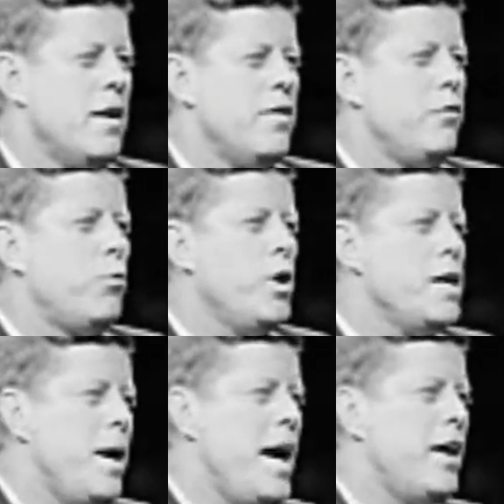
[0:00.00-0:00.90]
that if
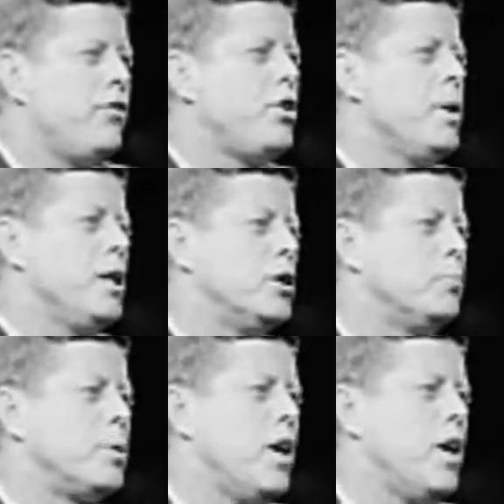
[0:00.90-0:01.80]
we passed a bill
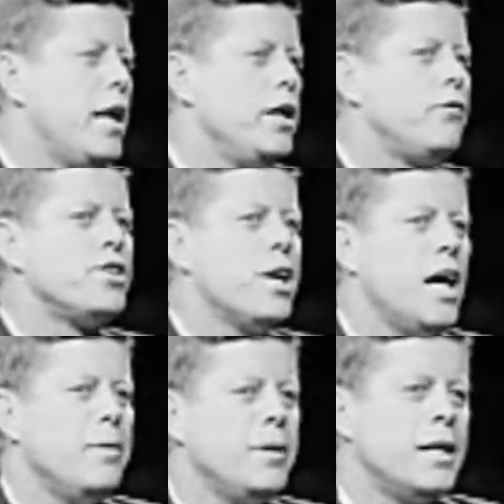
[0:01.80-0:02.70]
providing for
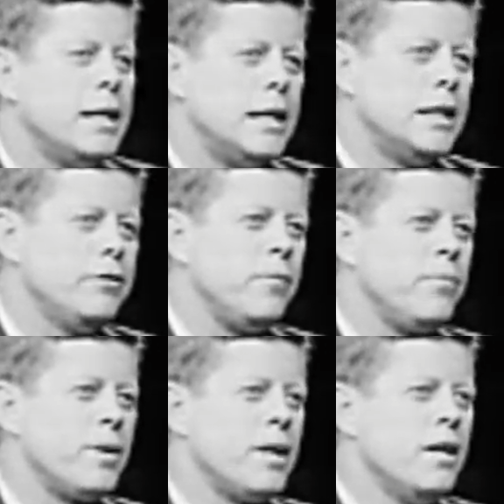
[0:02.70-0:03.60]
time and a half
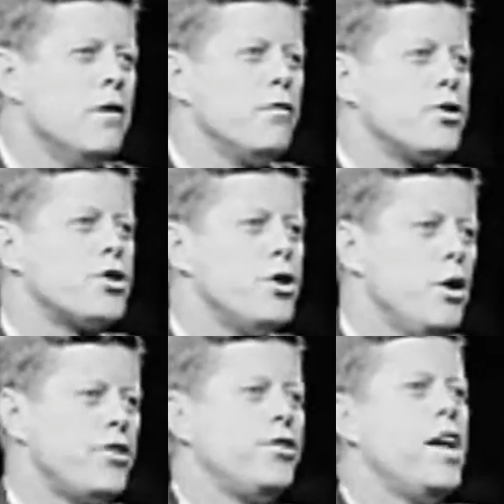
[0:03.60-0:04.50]
for
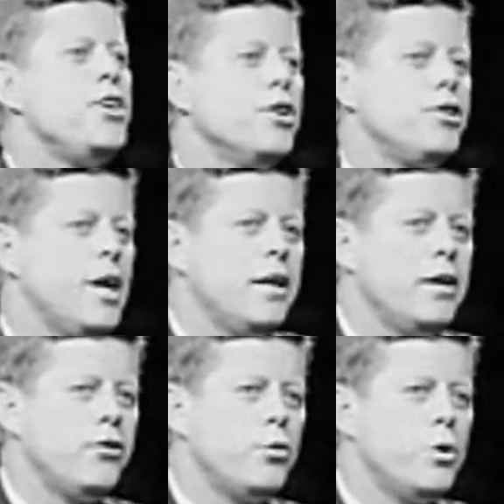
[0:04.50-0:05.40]
service station
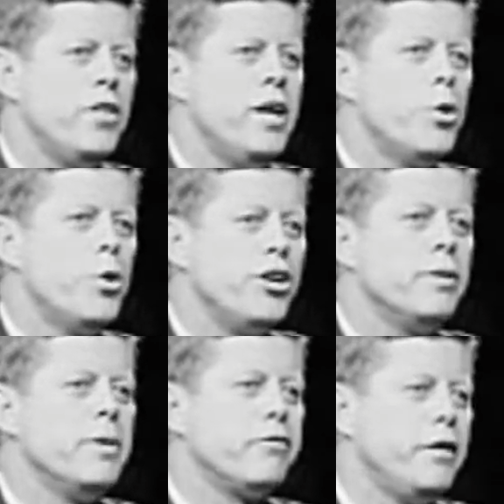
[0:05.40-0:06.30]
attendants, who were then working
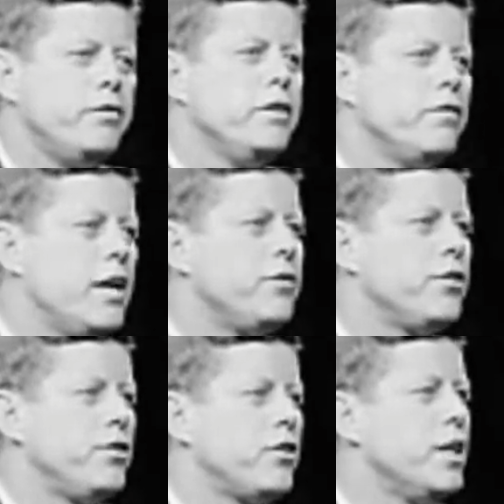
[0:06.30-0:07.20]
about fifty-five
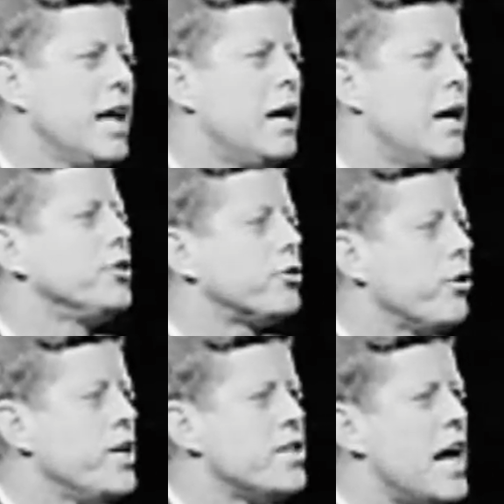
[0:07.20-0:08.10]
to sixty hours at
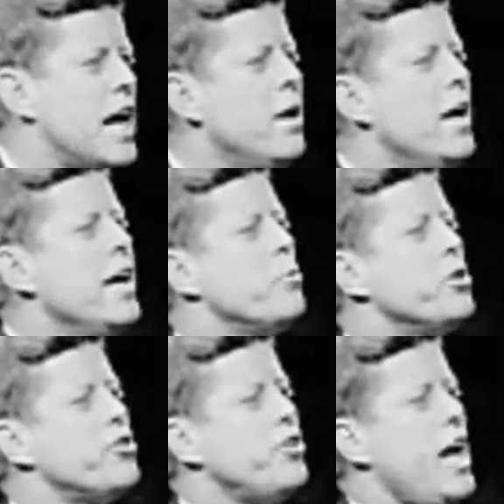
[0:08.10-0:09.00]
straight time, it
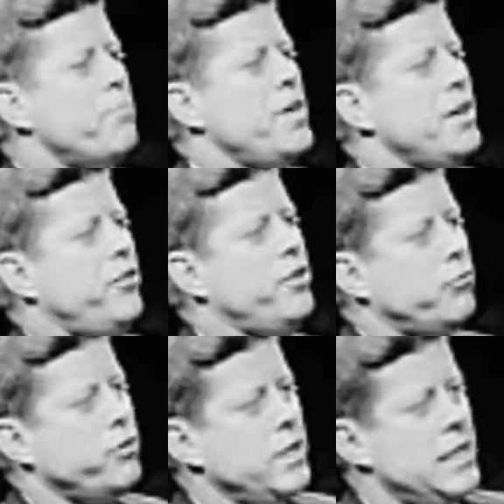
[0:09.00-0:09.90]
would sap their
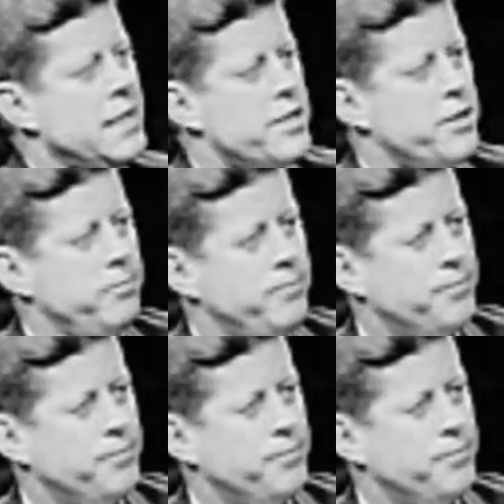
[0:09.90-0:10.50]
self-reliance.